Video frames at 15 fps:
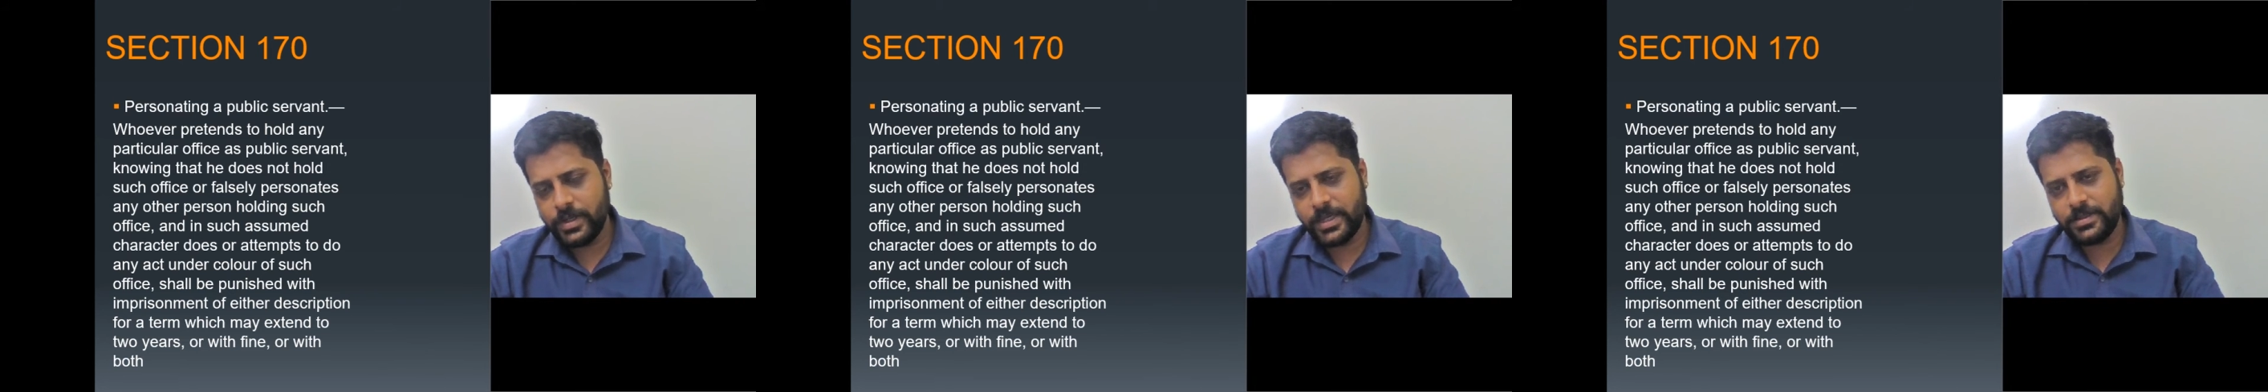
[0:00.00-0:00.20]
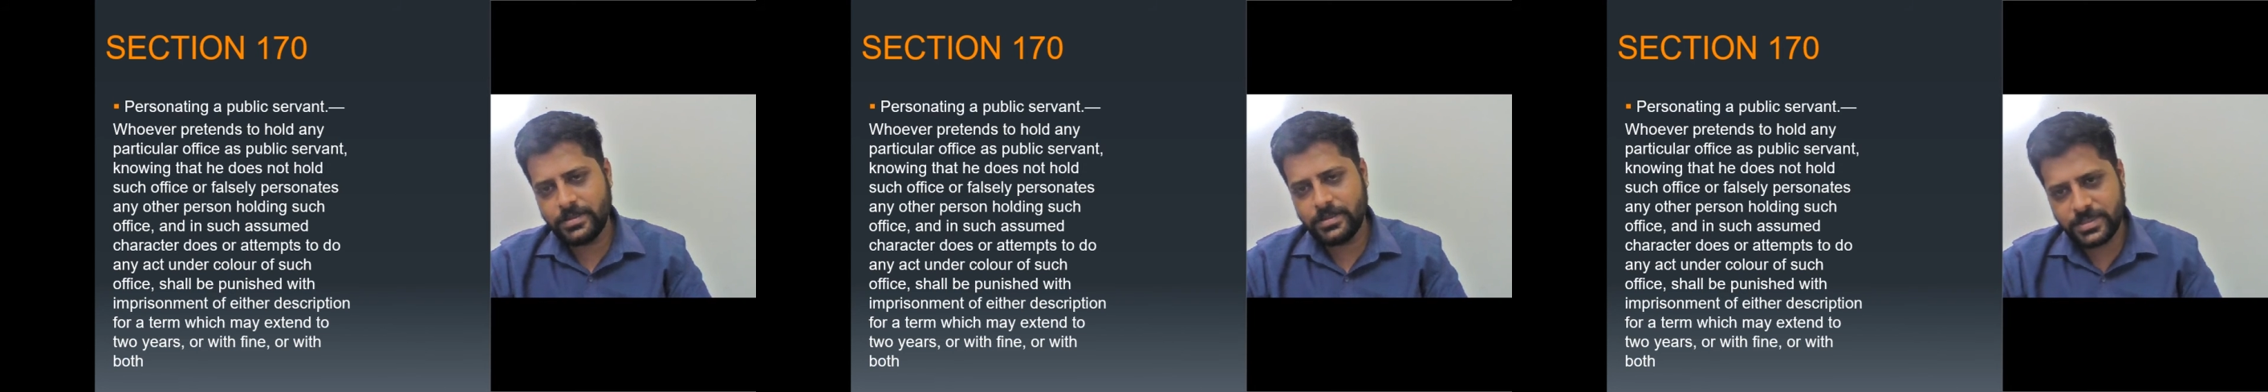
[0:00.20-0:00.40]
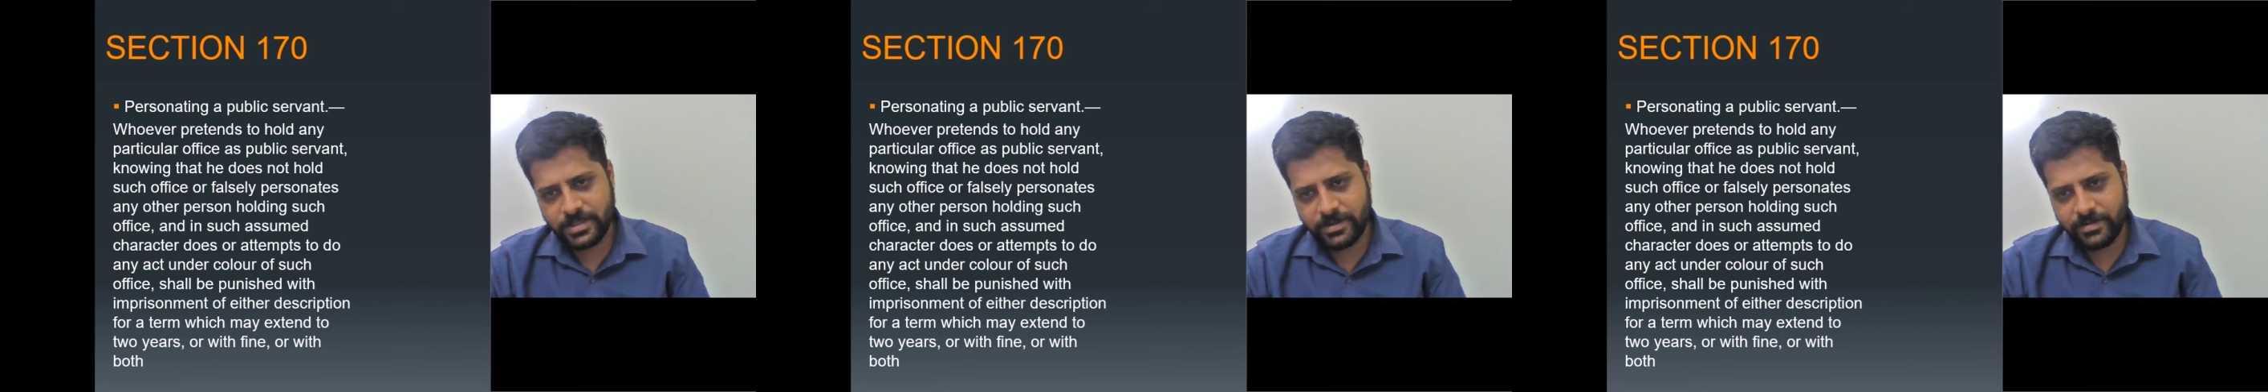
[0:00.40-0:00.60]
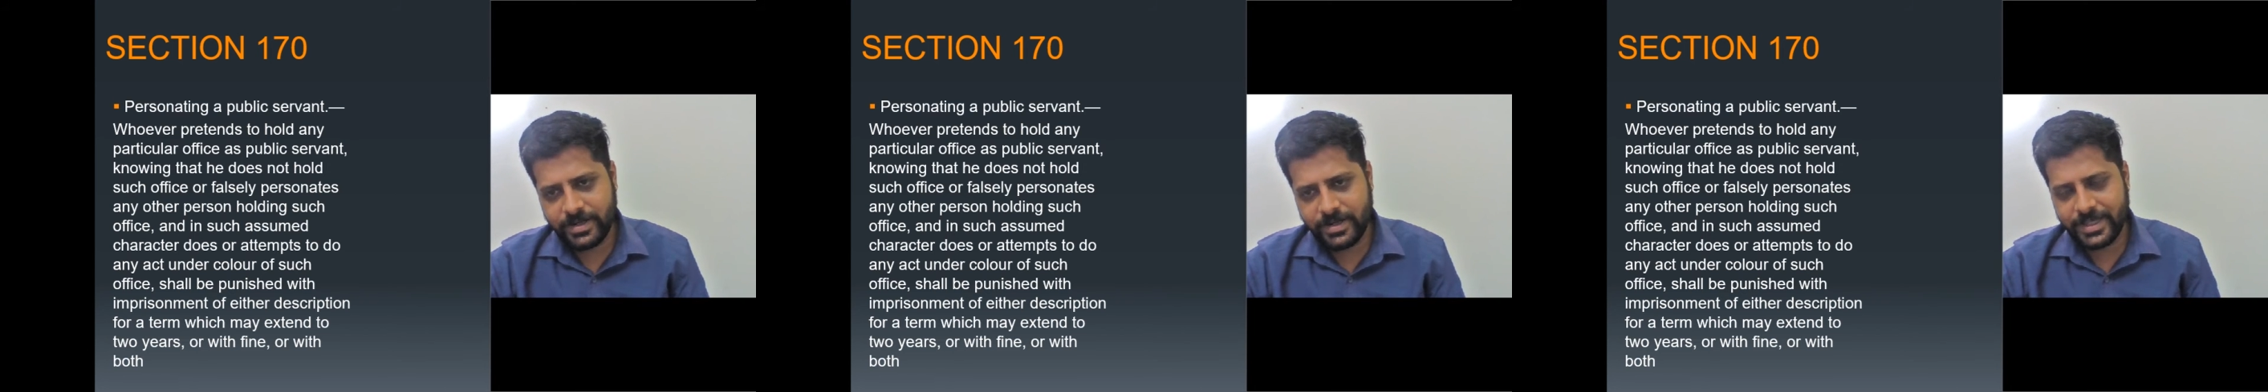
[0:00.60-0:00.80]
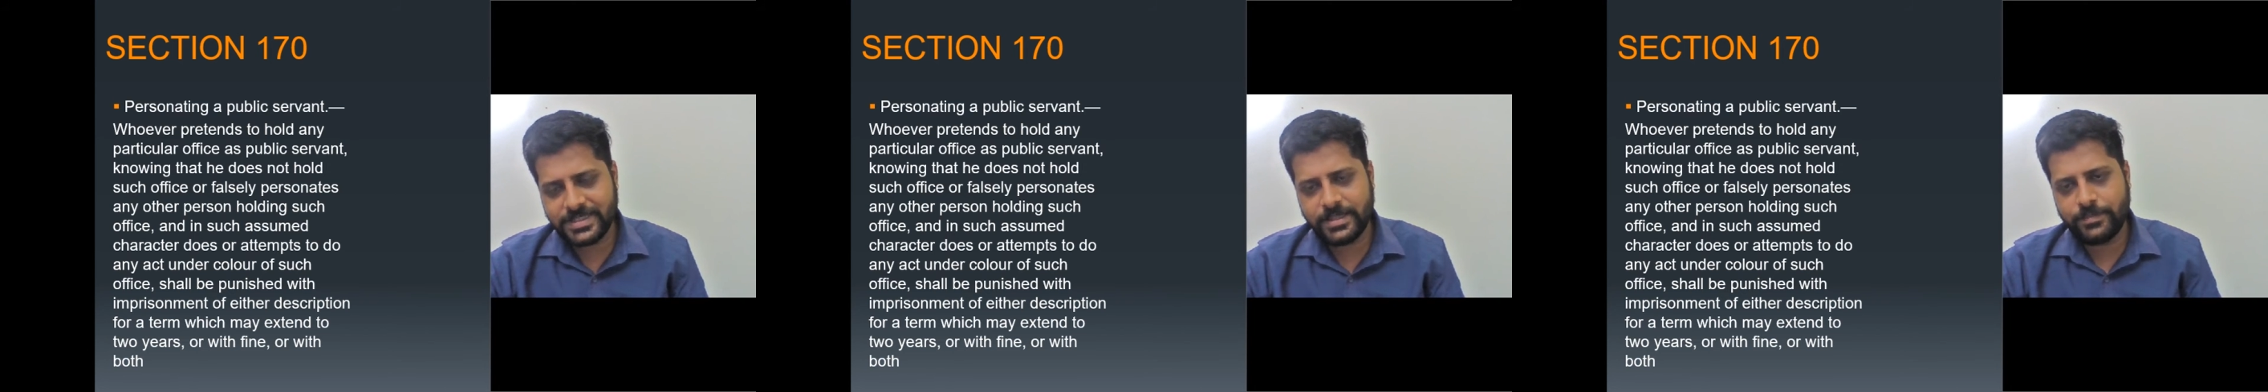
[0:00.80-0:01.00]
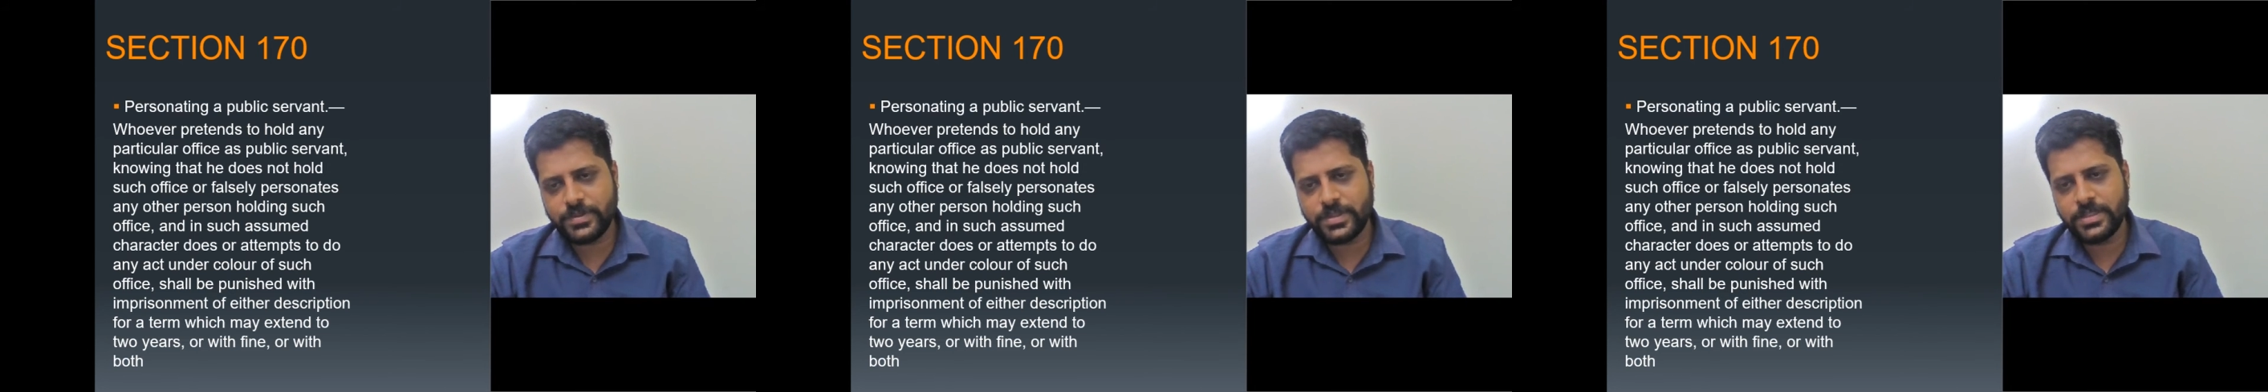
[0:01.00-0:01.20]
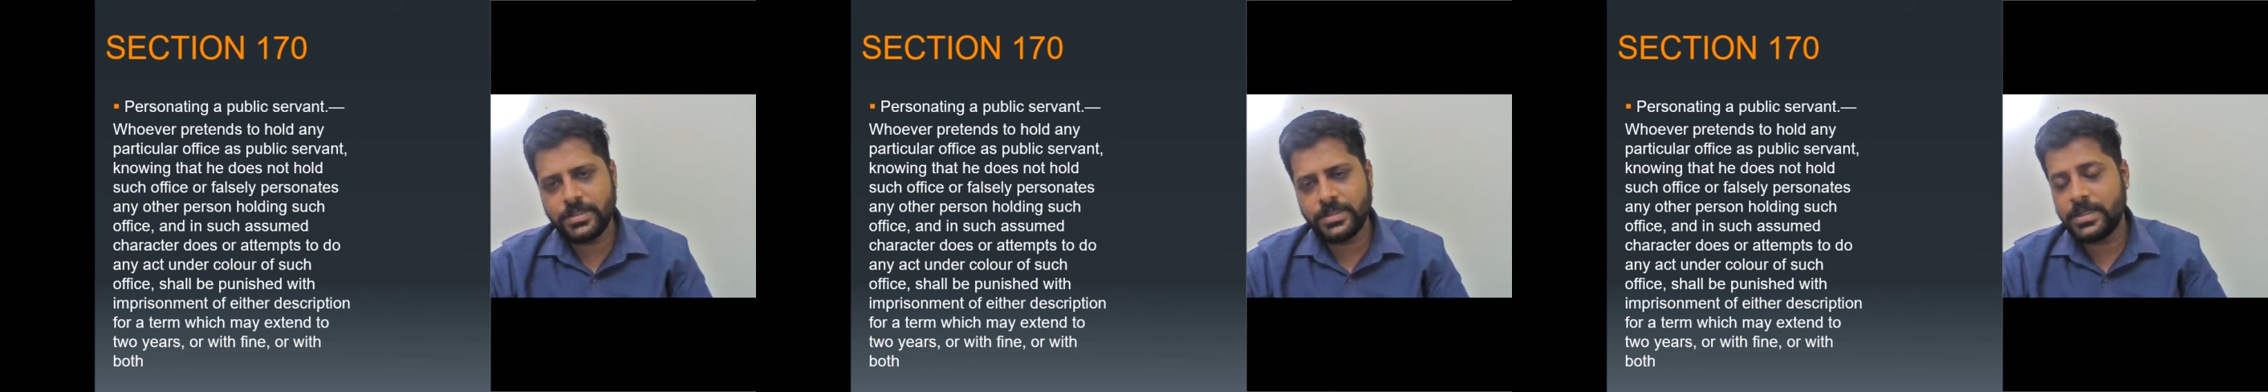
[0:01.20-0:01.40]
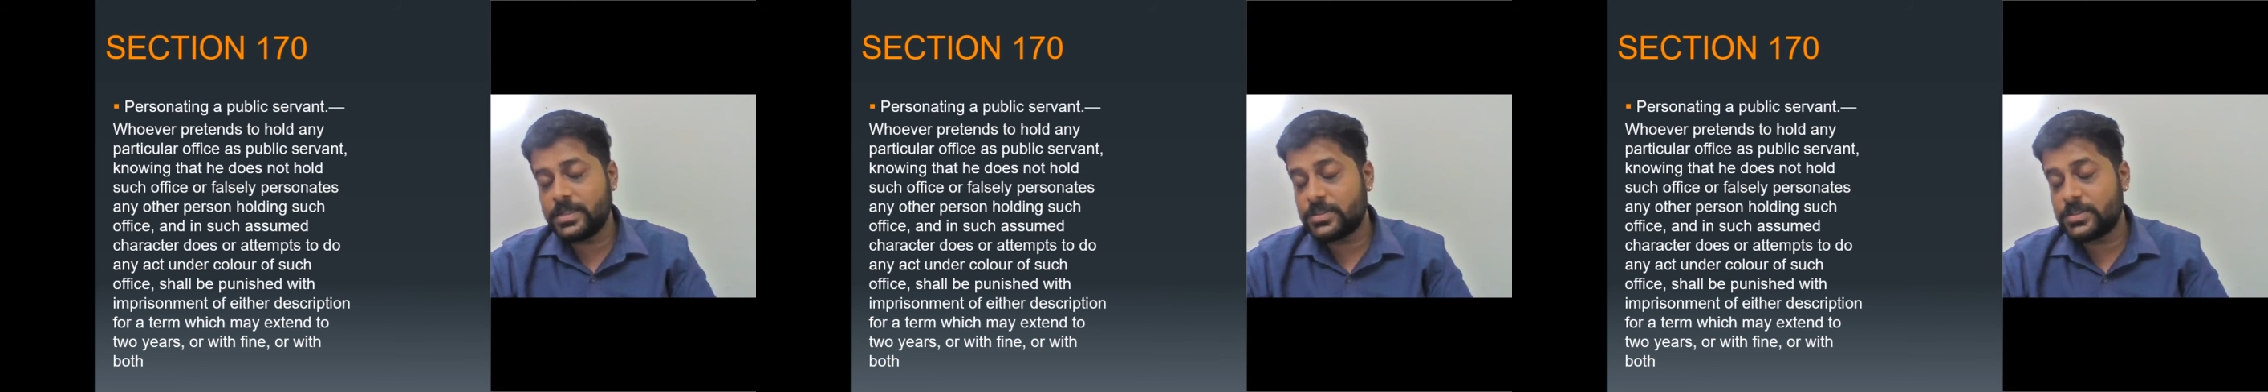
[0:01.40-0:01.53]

in the general exception,